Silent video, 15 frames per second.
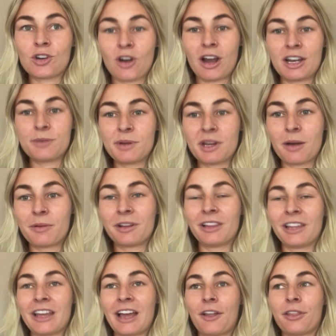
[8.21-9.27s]
trying to become an
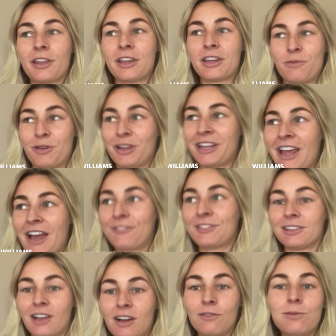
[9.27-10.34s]
elite athlete, you really have
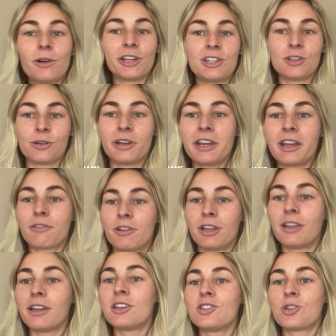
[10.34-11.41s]
to love what you're doing and
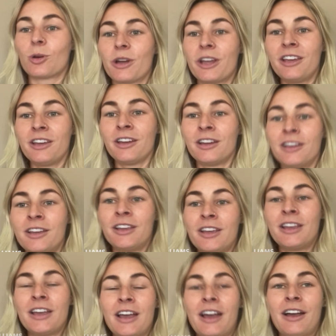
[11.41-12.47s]
really enjoy it.
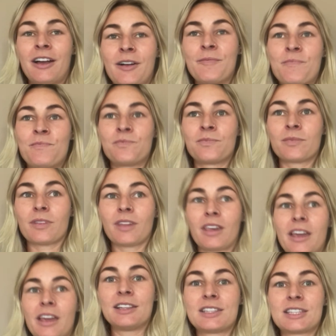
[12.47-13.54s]

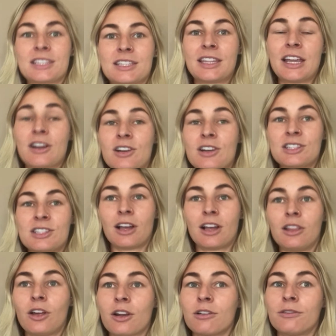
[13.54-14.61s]
There is a
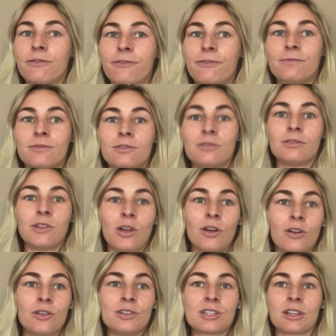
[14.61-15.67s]
lot of
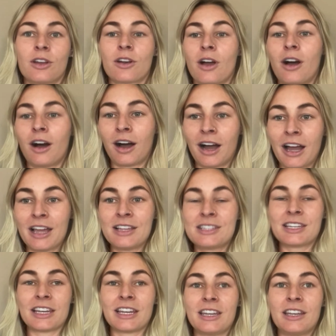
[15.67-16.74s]
lows, a lot of highs
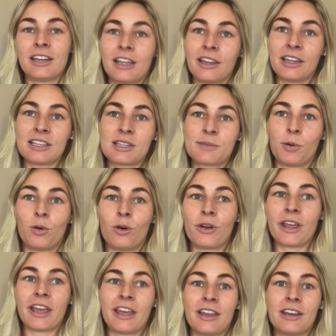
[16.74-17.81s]
in elite
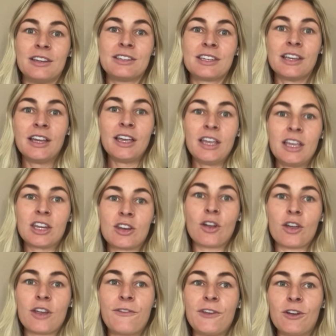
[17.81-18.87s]
sport. And, you know,
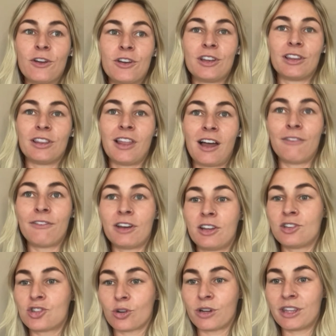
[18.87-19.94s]
if you don't love and
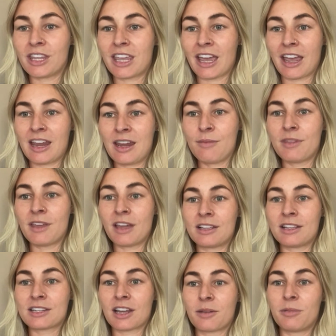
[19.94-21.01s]
enjoy the game, then
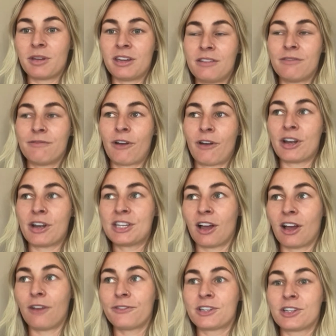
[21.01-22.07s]
it's going to be very
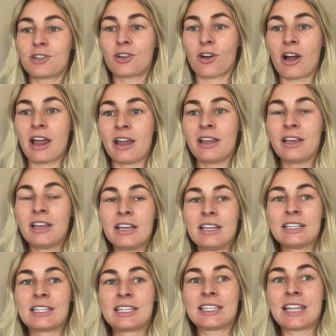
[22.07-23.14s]
tough to try
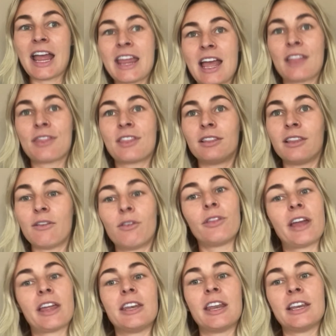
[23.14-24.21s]
stay at the level
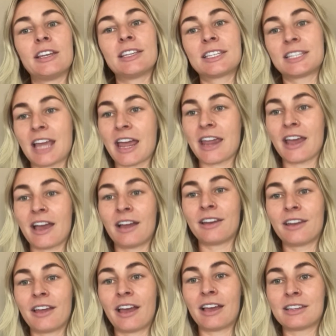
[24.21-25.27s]
that you need to stay at
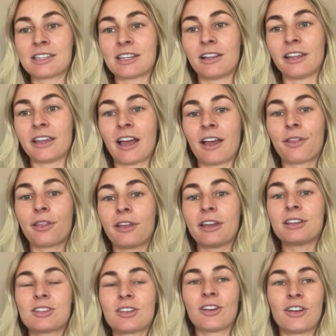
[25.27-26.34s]
as an elite
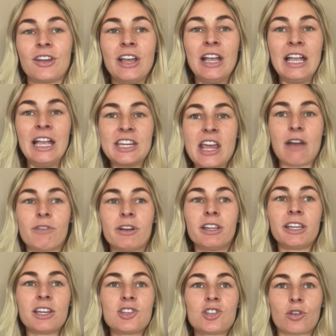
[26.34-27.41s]
athlete. So yeah,
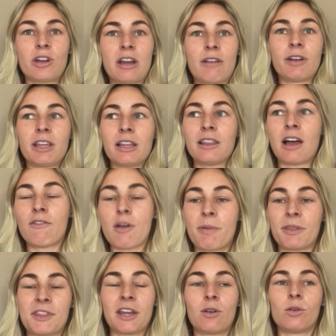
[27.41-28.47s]
really enjoy it, really love it,
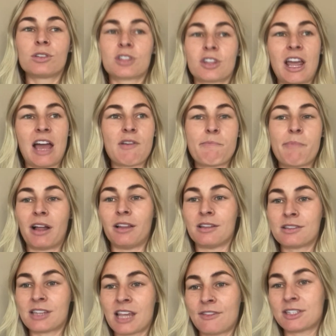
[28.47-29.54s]
but then also have a
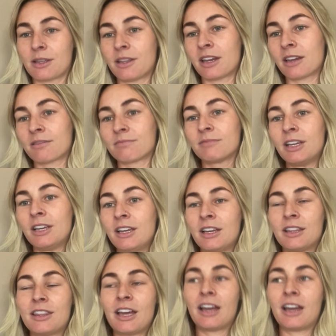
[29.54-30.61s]
balance, have something
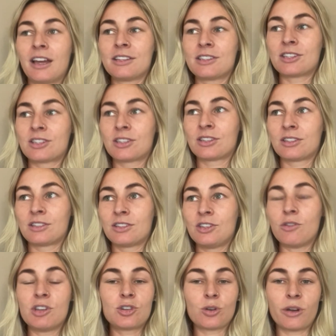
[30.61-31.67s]
that
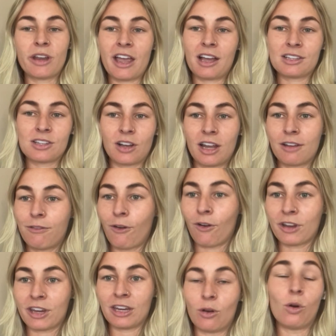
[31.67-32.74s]
you enjoy outside of
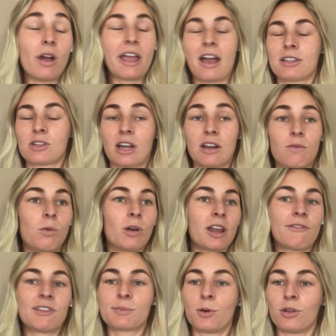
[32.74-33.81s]
hockey or outside of
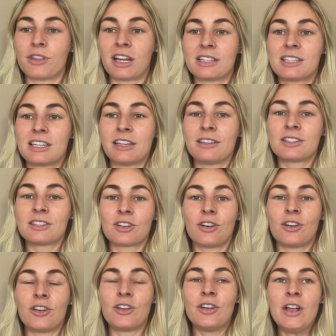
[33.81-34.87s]
whatever sport that's in.
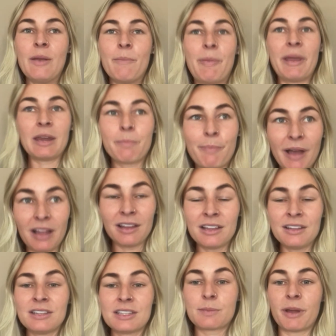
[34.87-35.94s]
So being
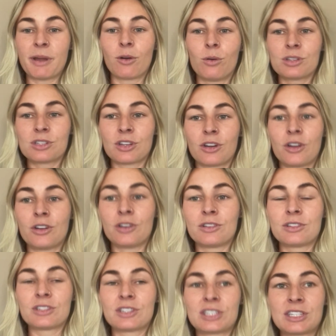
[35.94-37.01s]
balanced, but also
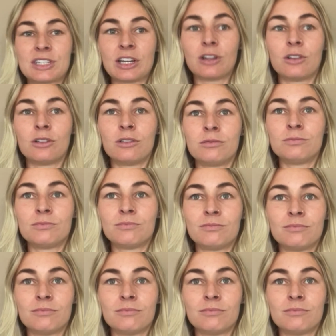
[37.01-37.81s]
still